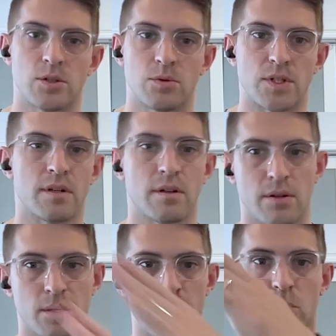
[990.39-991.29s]
So it's going to
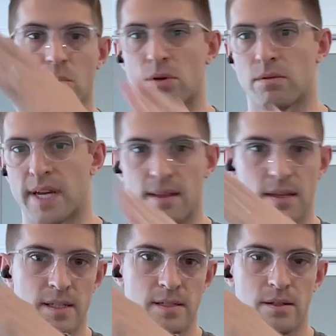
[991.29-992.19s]
look more like
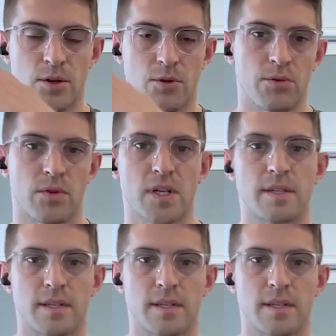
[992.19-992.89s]
this, the growth is,